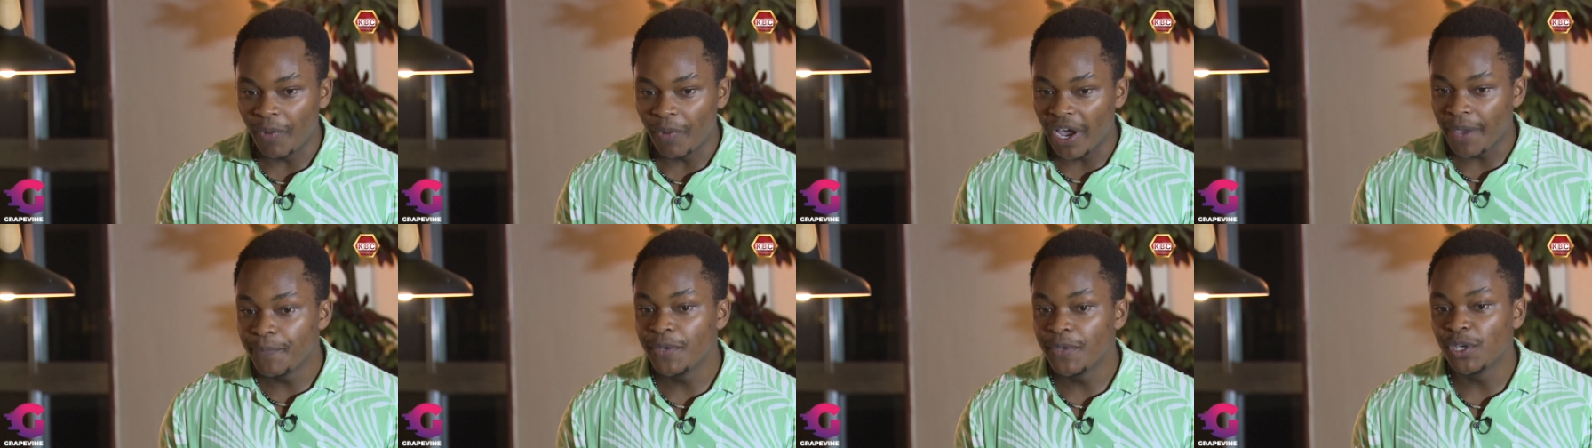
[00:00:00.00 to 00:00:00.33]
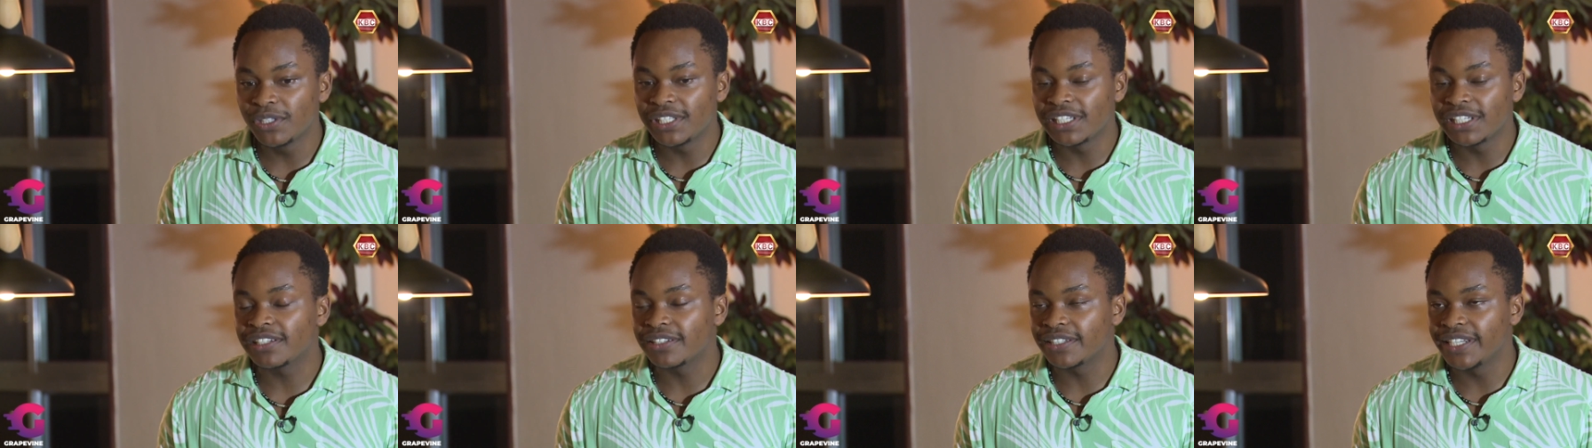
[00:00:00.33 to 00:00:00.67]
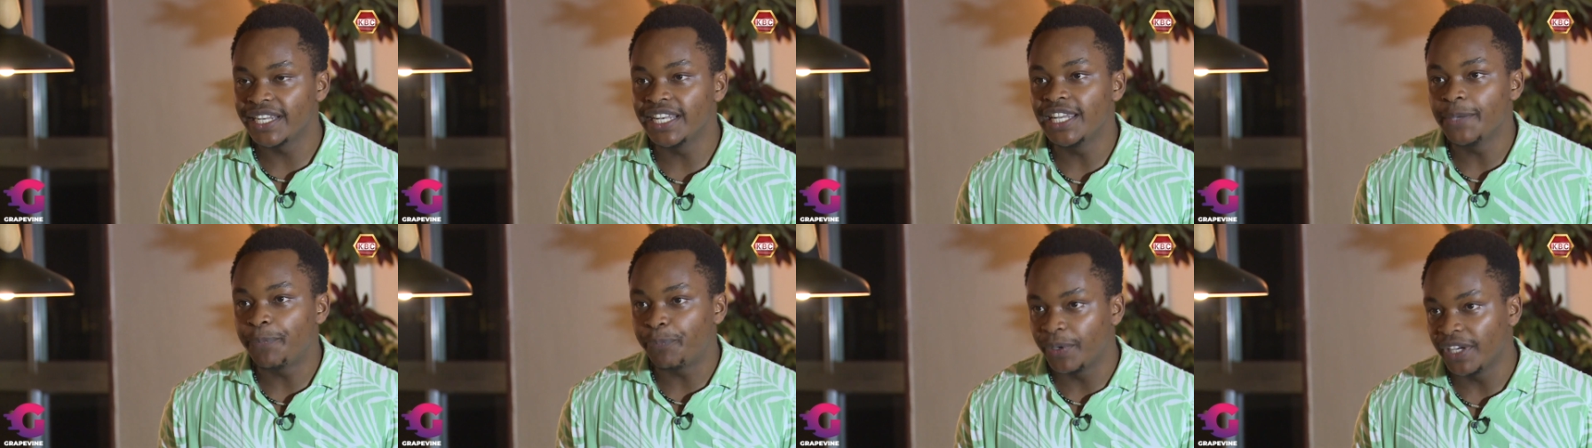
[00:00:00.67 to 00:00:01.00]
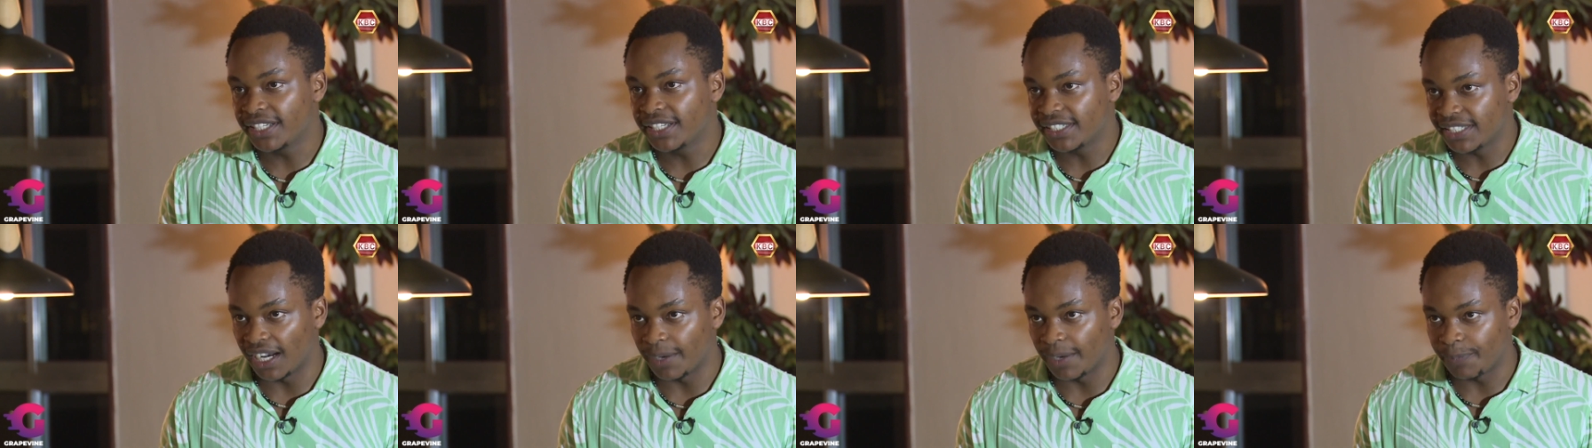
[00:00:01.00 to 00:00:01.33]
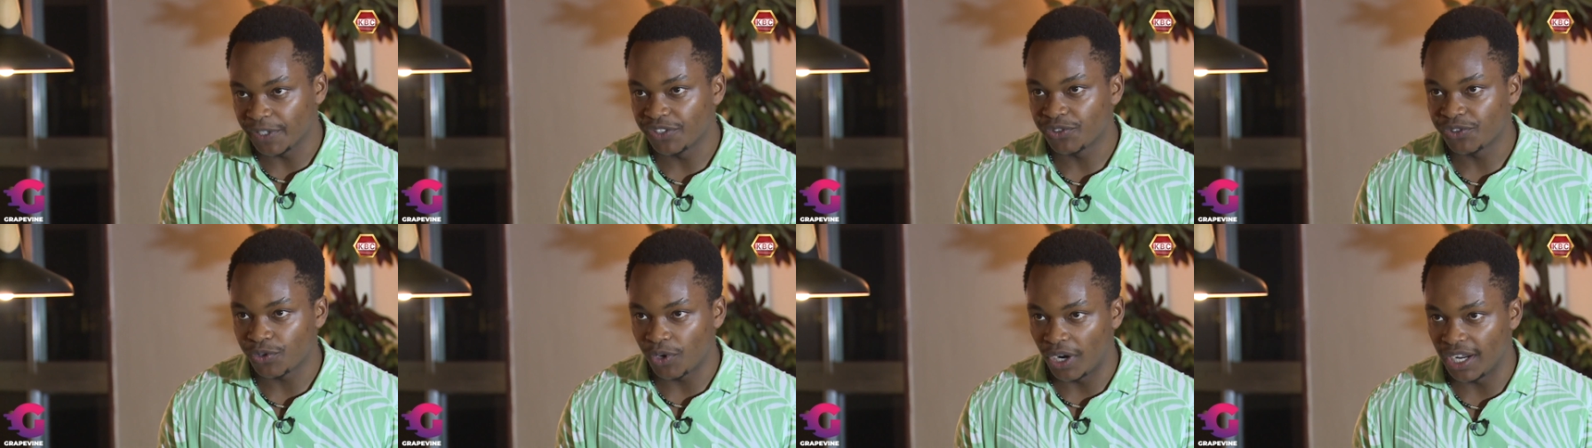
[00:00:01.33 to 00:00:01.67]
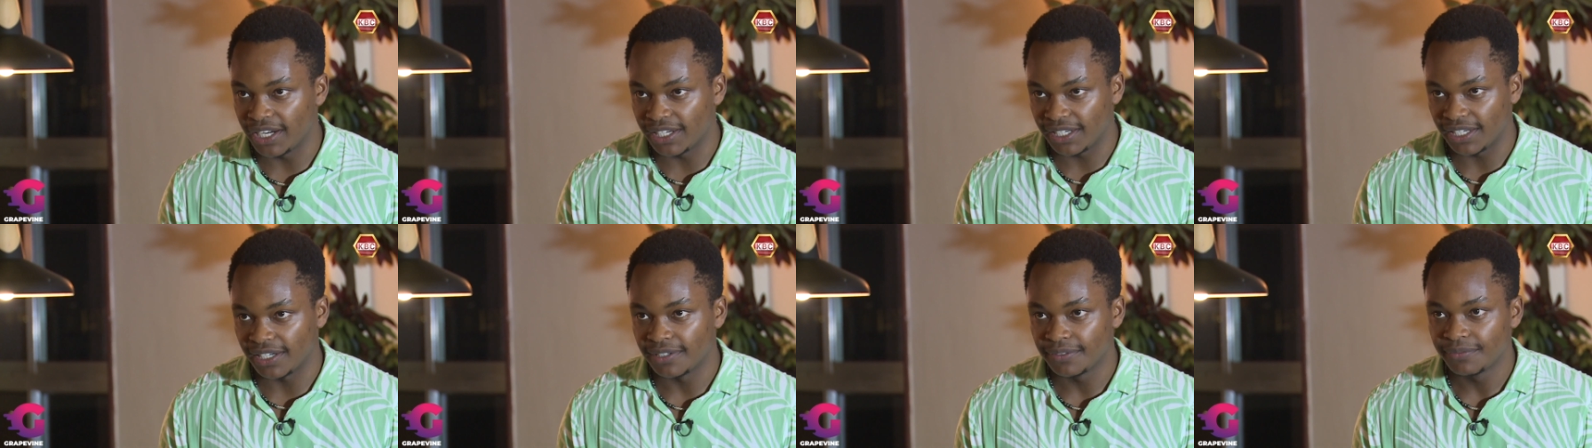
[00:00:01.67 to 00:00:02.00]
music really picked up in Rwanda